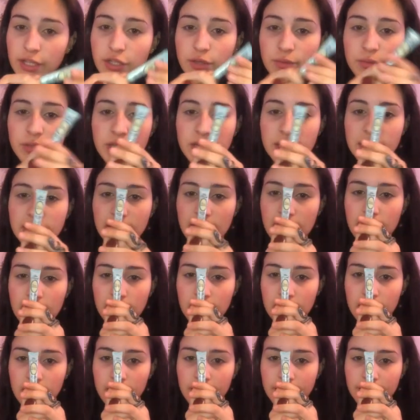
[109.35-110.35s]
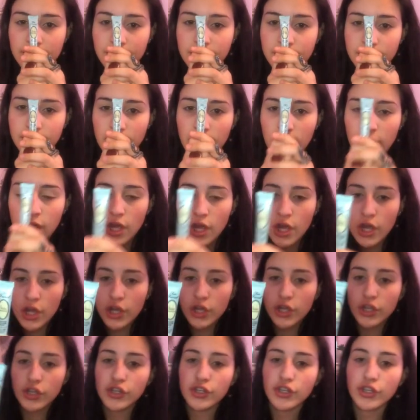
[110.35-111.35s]
So I'm just going to take this
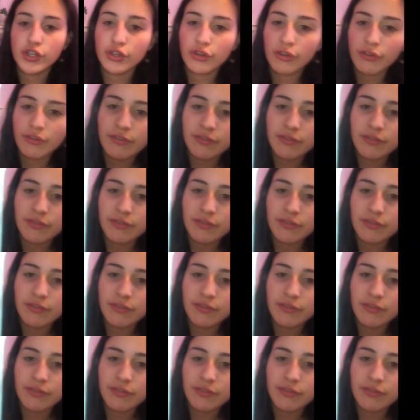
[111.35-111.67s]
Too